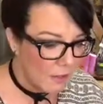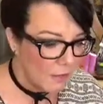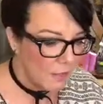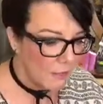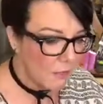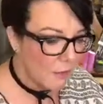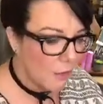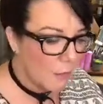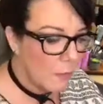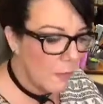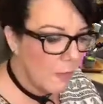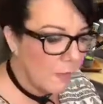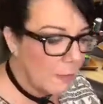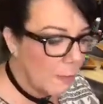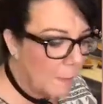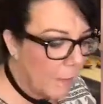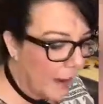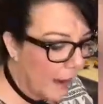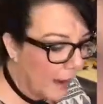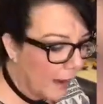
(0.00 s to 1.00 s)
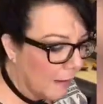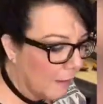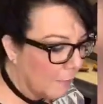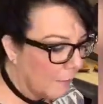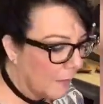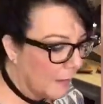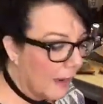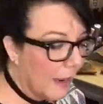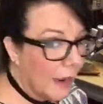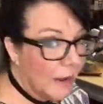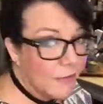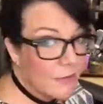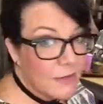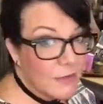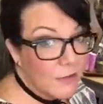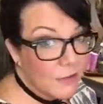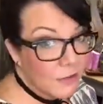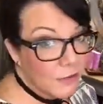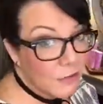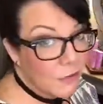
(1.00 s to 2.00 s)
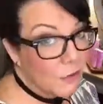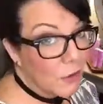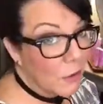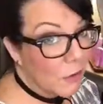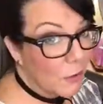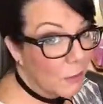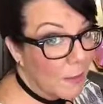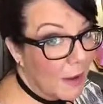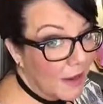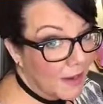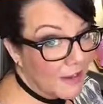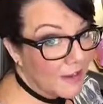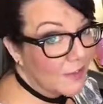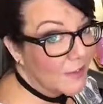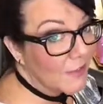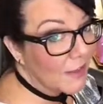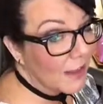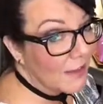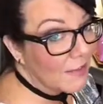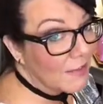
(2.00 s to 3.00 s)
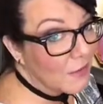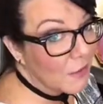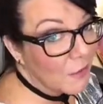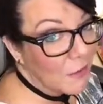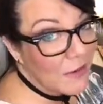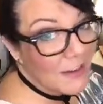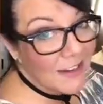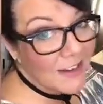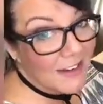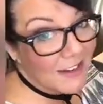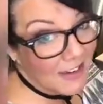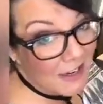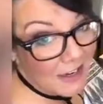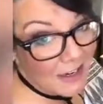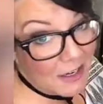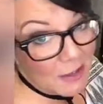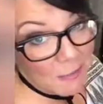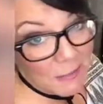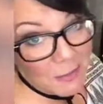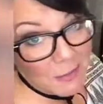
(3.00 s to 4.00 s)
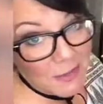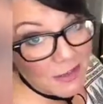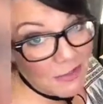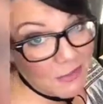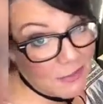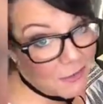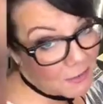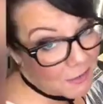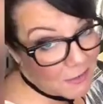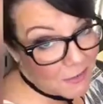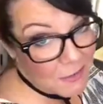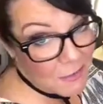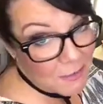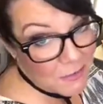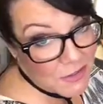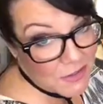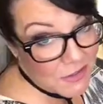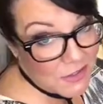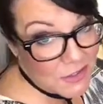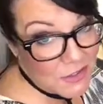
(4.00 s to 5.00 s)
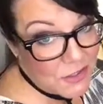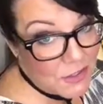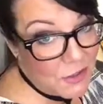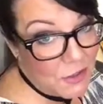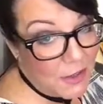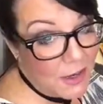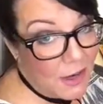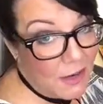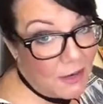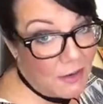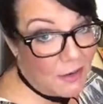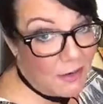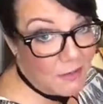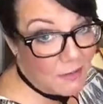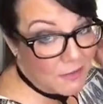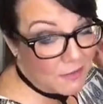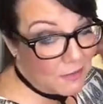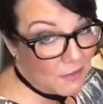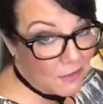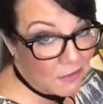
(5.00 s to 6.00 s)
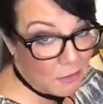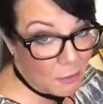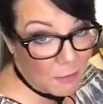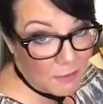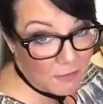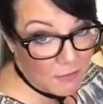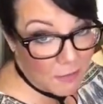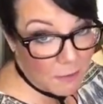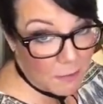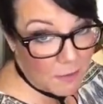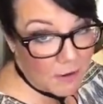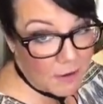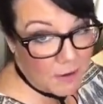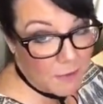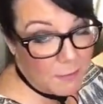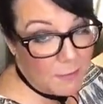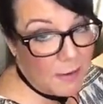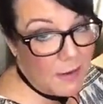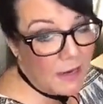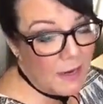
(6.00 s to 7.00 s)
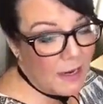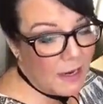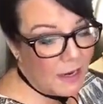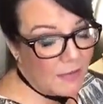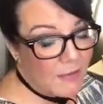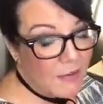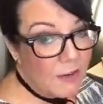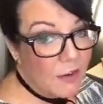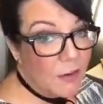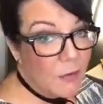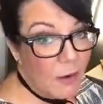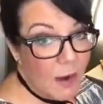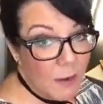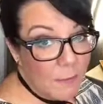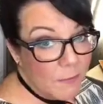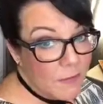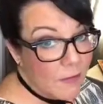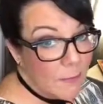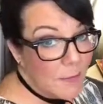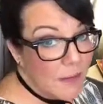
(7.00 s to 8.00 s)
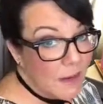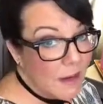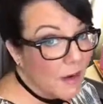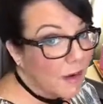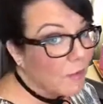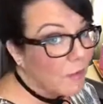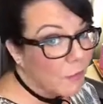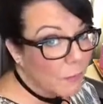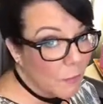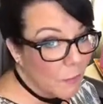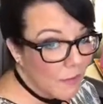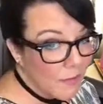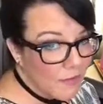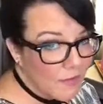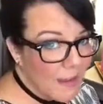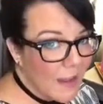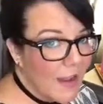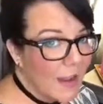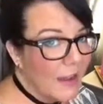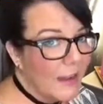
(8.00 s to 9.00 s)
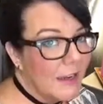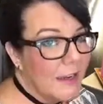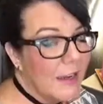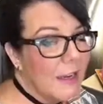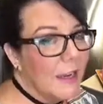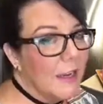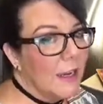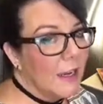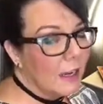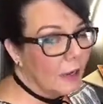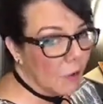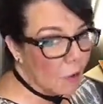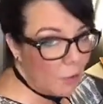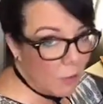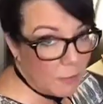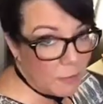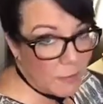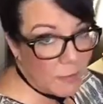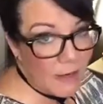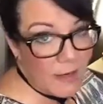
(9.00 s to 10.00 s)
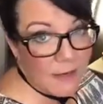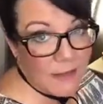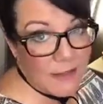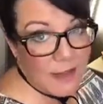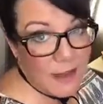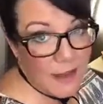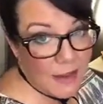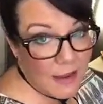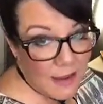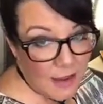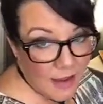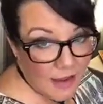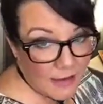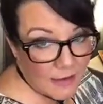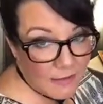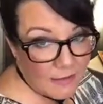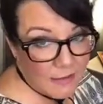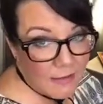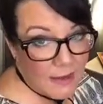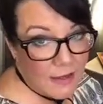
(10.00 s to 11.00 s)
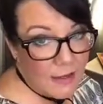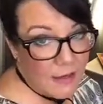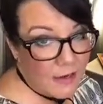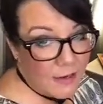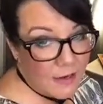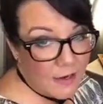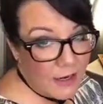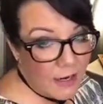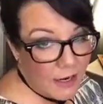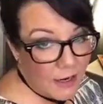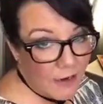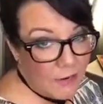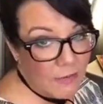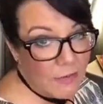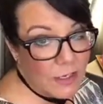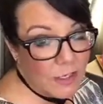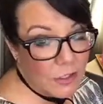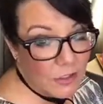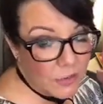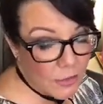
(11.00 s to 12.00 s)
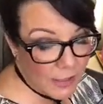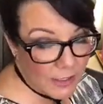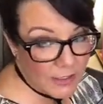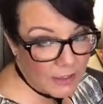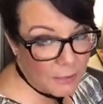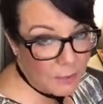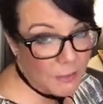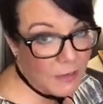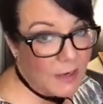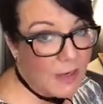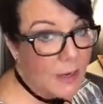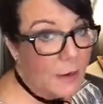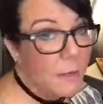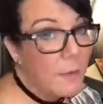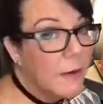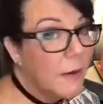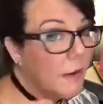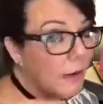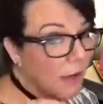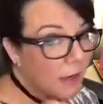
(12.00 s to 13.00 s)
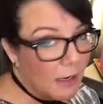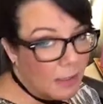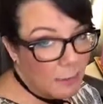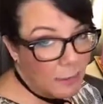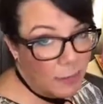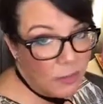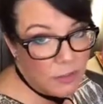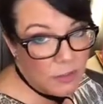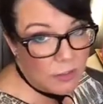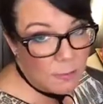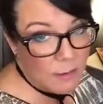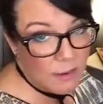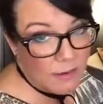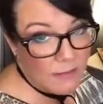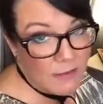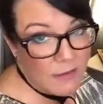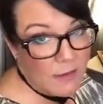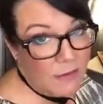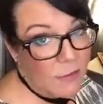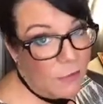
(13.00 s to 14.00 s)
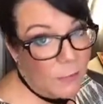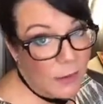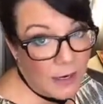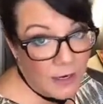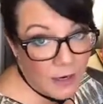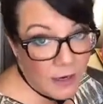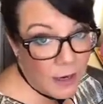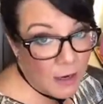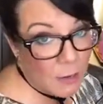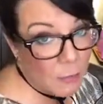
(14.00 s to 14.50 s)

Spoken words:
So the back, we have to go back and do that. So you can't hear me when I turn around, so I'm just going to show you how to do this. You twist the bottom and then you grab some of the hair from one side, incorporate the end of the hair that you're trying to pin up and push it back the other way.